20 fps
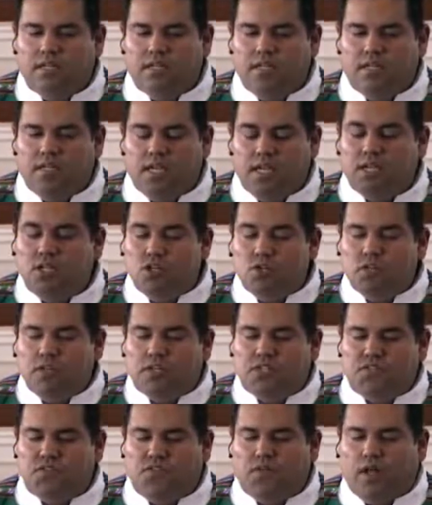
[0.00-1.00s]
He knew that
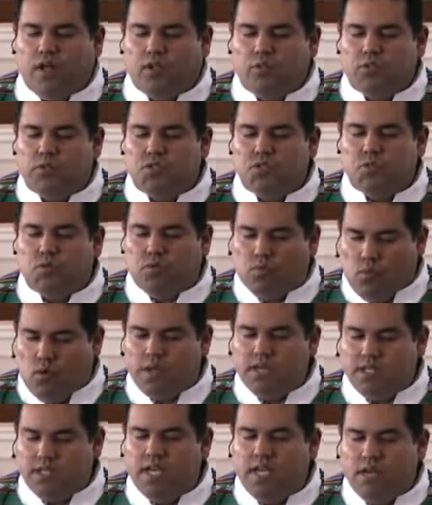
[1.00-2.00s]
his followers would
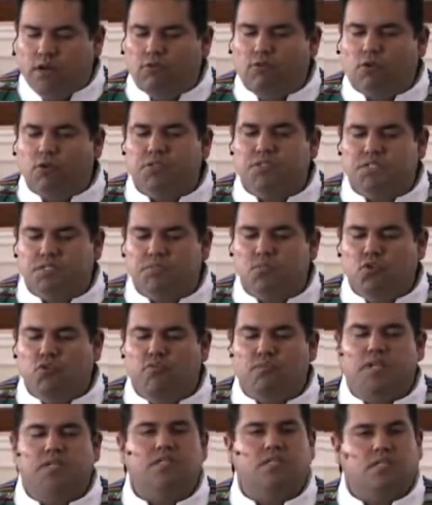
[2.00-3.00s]
one day grow this
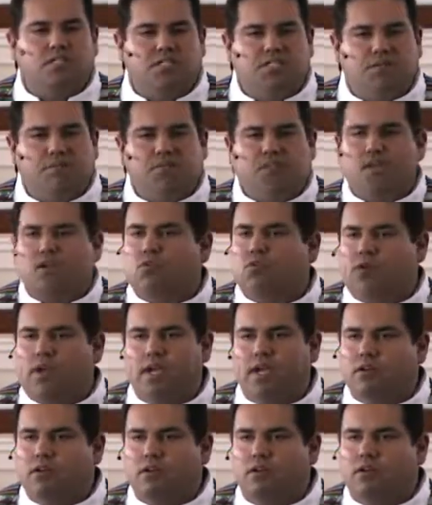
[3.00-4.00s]
movement into something
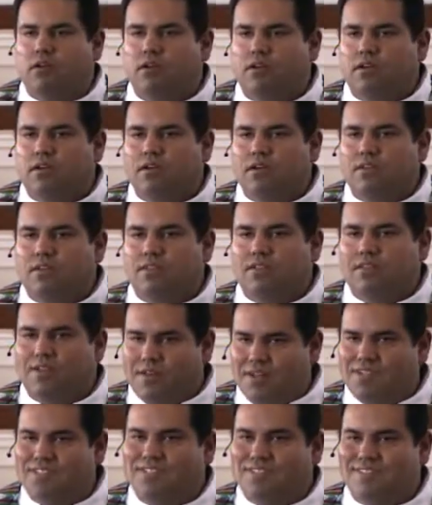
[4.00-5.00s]
greater than
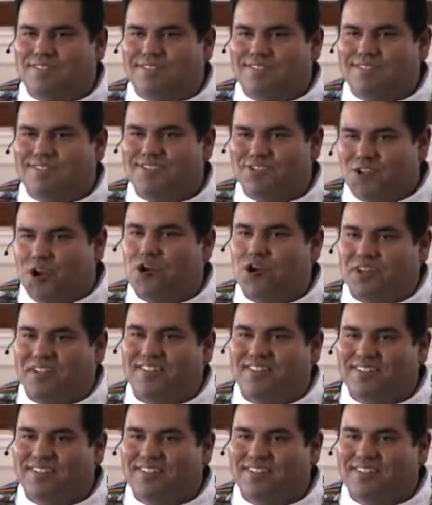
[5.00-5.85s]
it started.